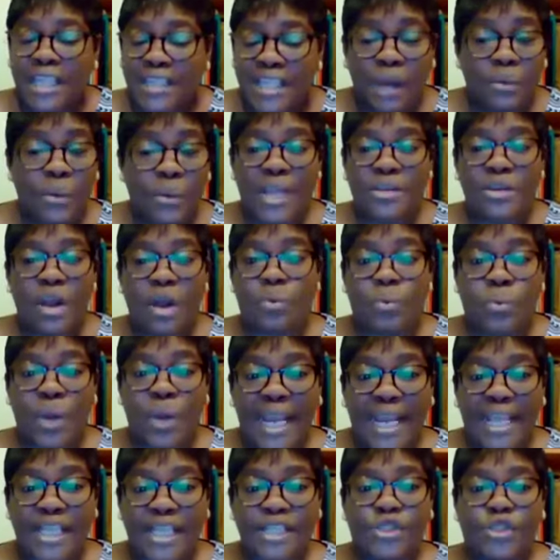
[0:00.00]
They were not
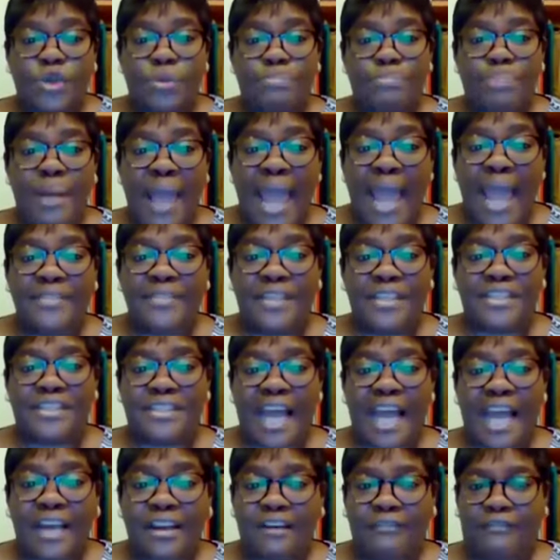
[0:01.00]
willing to pay the
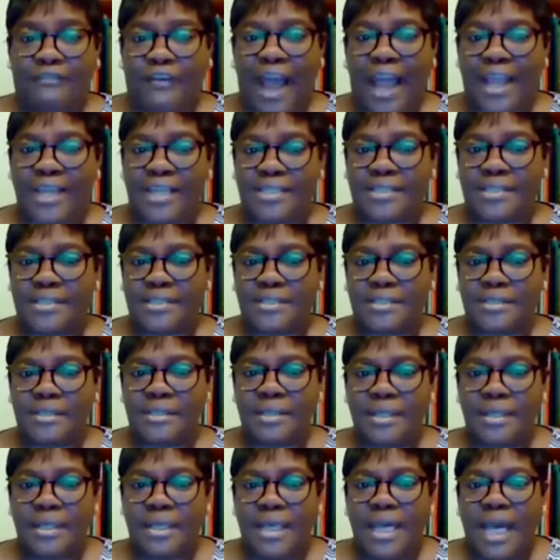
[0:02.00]
sacrifice
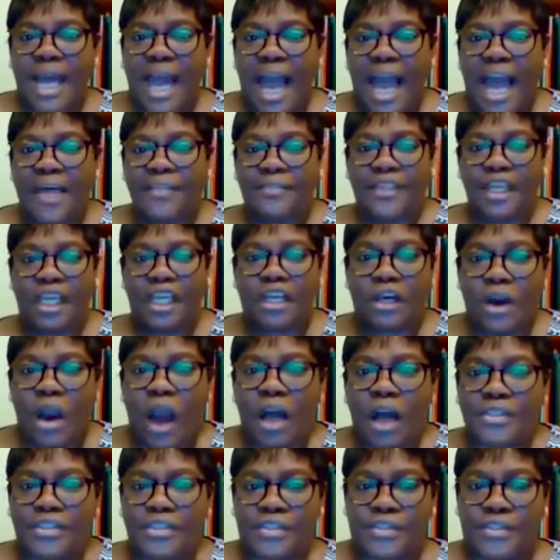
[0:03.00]
and the
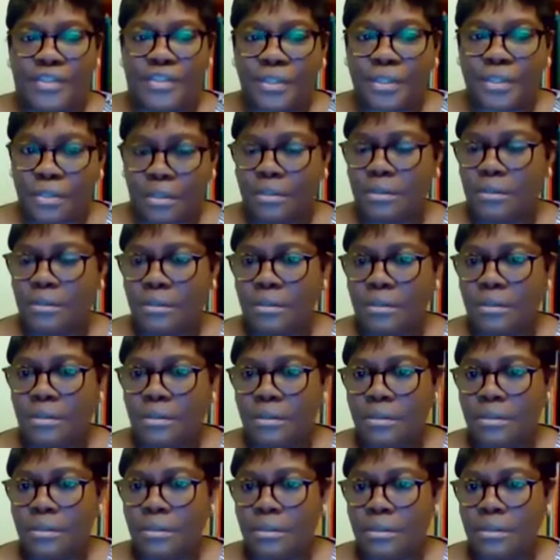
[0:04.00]
cost
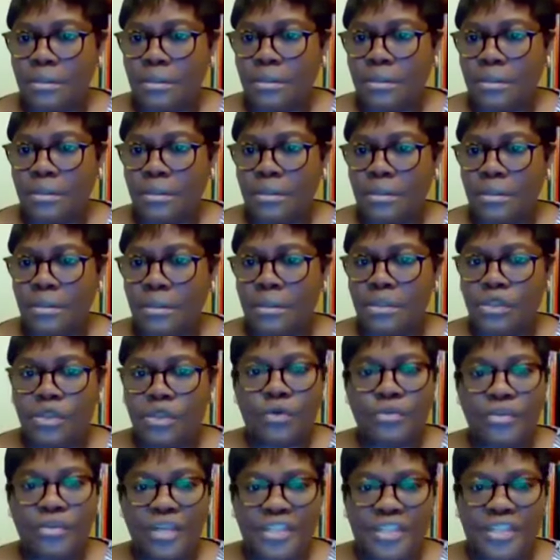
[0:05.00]

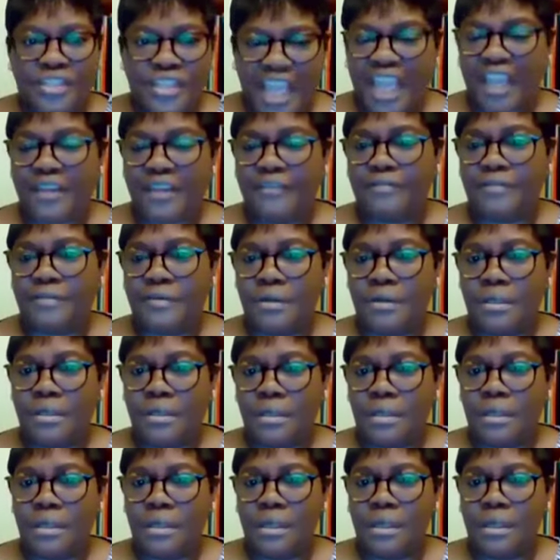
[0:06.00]
to receive
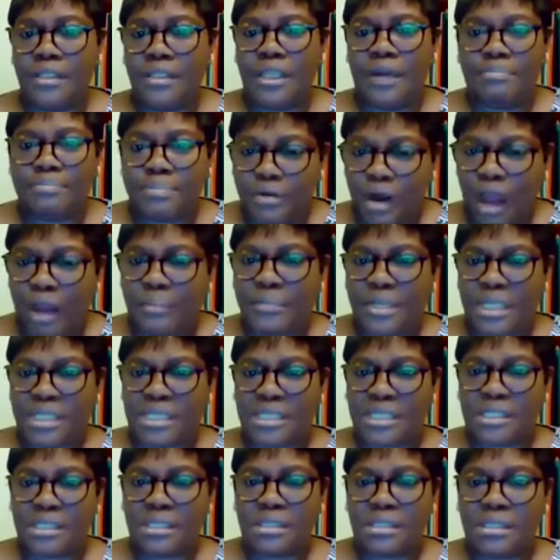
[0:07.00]
the
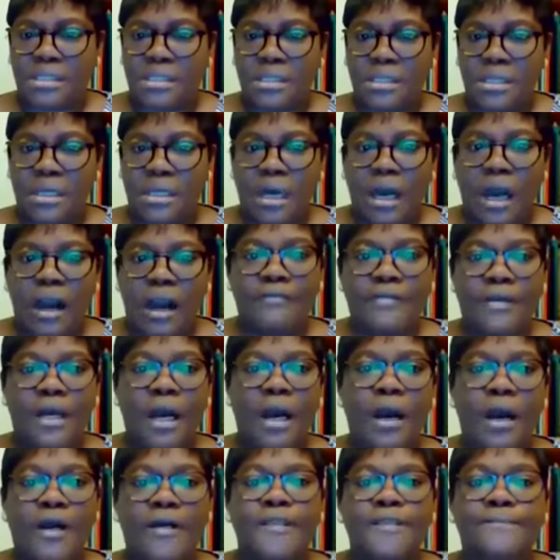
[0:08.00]
promise of
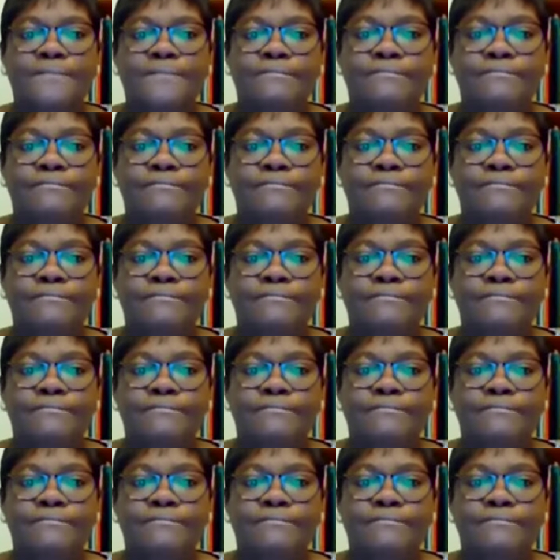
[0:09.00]
God.